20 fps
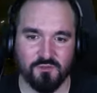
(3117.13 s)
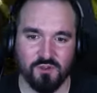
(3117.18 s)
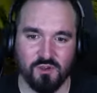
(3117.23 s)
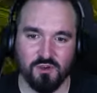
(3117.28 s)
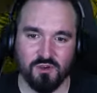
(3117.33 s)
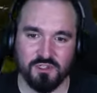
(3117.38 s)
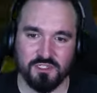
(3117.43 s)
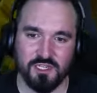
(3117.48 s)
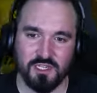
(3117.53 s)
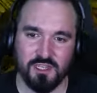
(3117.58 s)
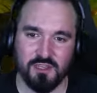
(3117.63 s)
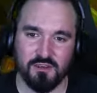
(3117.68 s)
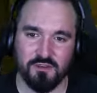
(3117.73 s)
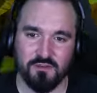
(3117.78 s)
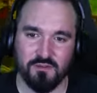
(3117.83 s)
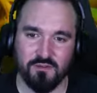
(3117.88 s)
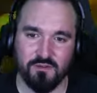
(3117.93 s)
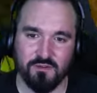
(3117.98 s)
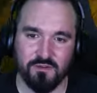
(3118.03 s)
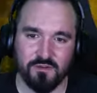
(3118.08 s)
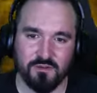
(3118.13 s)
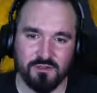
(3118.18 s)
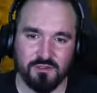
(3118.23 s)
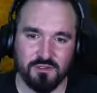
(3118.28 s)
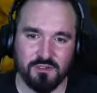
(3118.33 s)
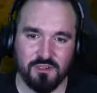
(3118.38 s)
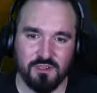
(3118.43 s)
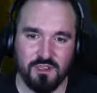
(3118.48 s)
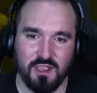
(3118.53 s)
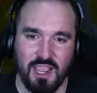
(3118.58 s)
course here.
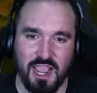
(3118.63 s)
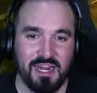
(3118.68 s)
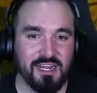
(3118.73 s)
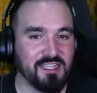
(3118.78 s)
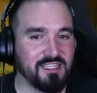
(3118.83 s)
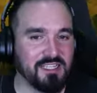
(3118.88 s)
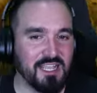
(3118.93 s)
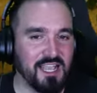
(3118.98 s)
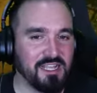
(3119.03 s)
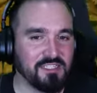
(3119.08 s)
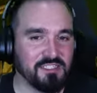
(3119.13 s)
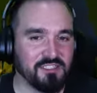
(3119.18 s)
And it, it...